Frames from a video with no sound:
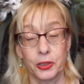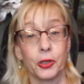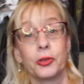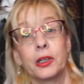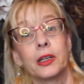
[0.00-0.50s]

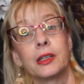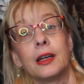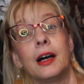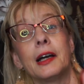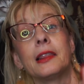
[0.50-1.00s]
so good.
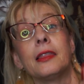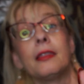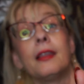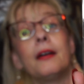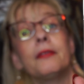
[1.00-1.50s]
I
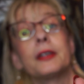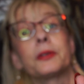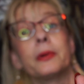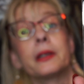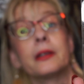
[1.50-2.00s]
love
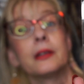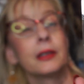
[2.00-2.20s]
this one.